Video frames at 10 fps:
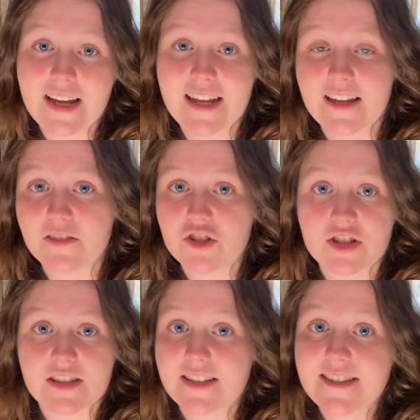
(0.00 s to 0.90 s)
and
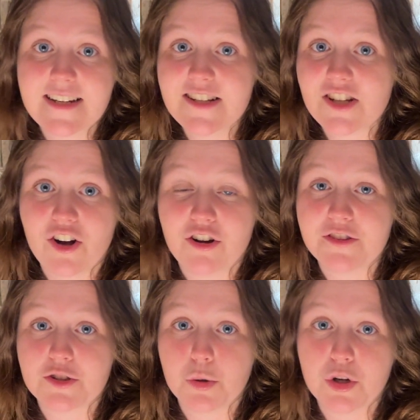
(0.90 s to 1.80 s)
just listening to all the
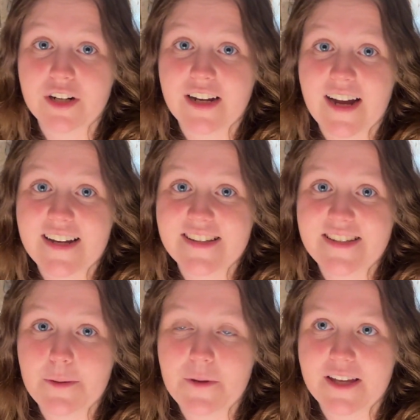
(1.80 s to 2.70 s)
tour guides
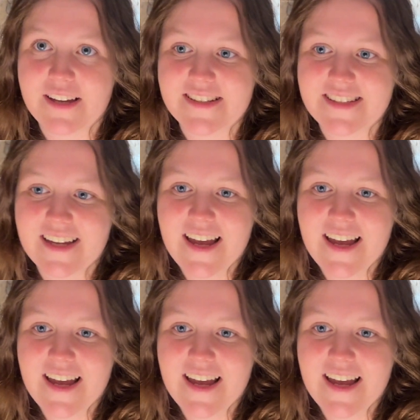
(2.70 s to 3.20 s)
because